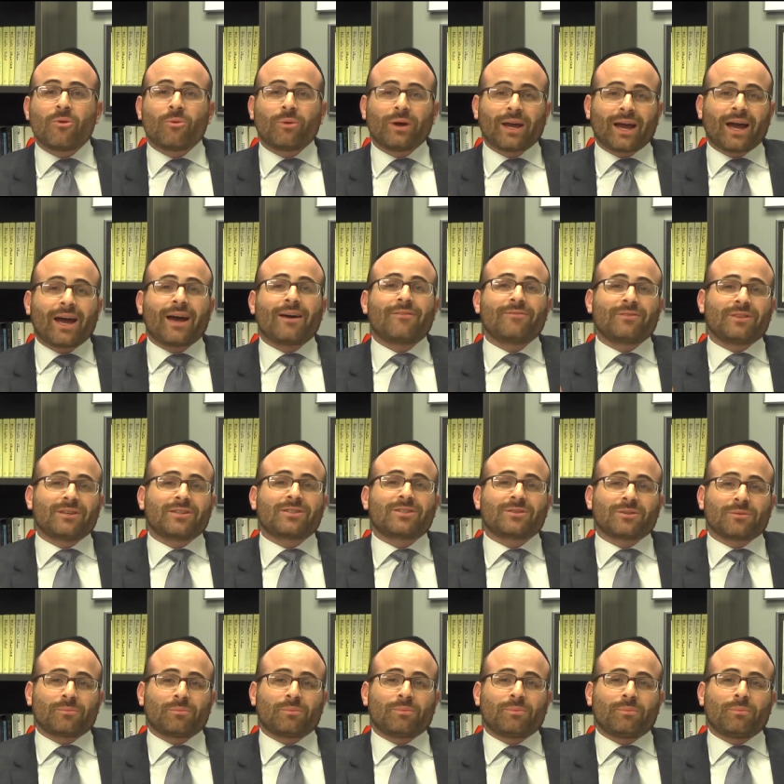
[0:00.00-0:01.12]
we have
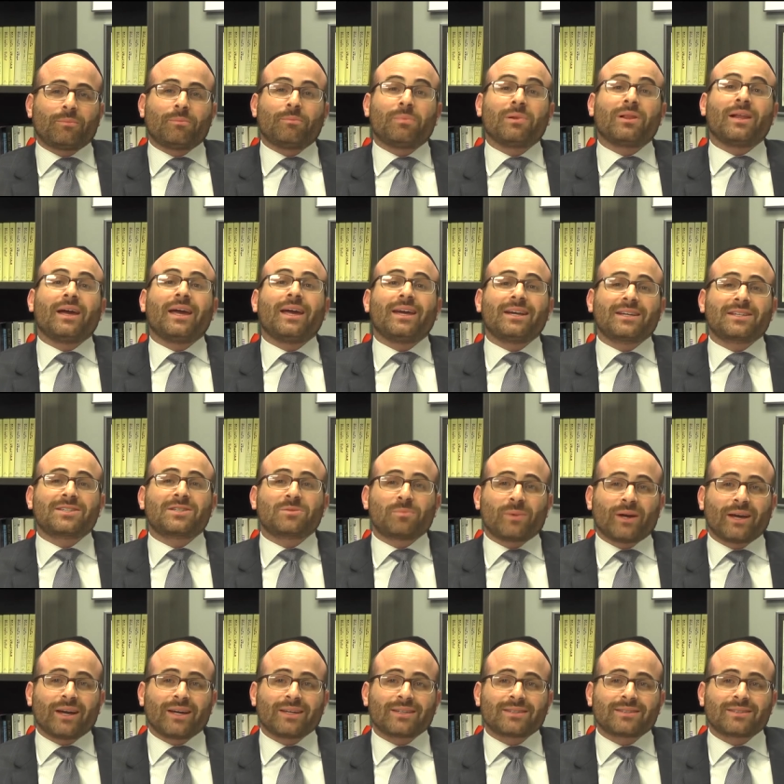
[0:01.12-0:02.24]
this blank
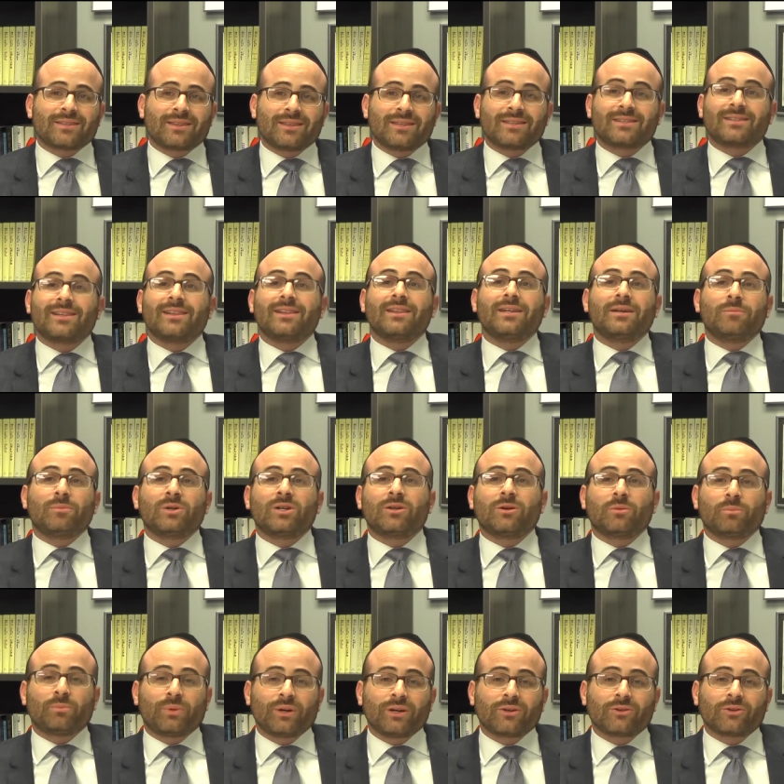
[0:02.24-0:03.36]
space, this
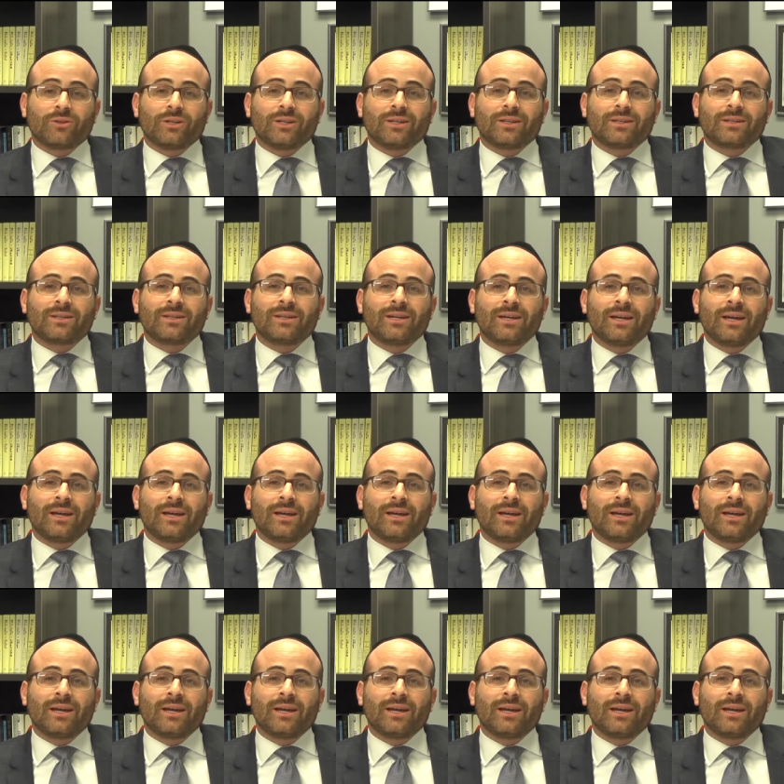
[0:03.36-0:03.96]
liminal period